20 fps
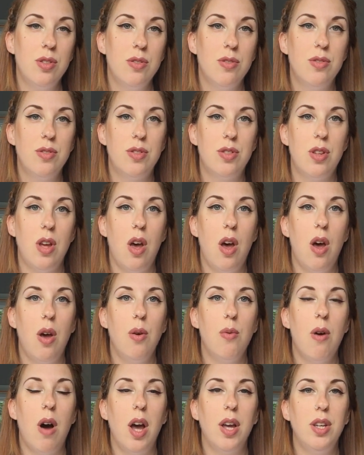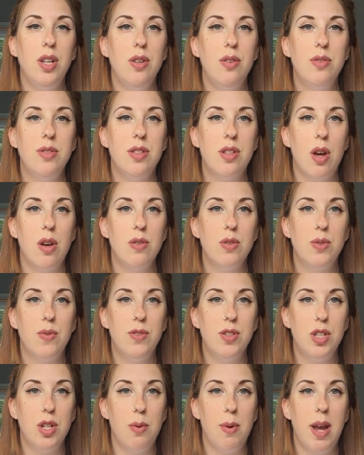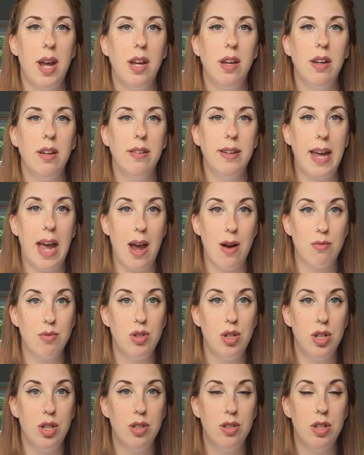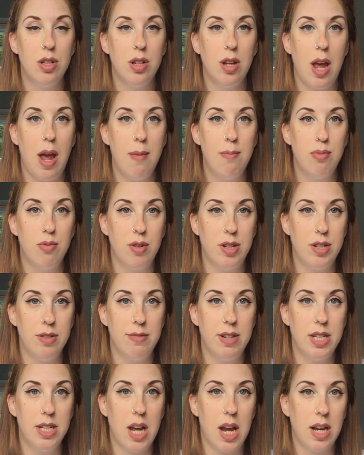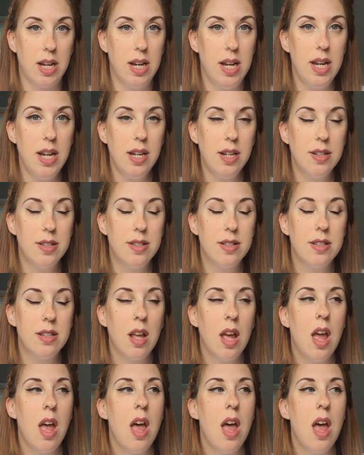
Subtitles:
so I use those for doing countered embroidery techniques.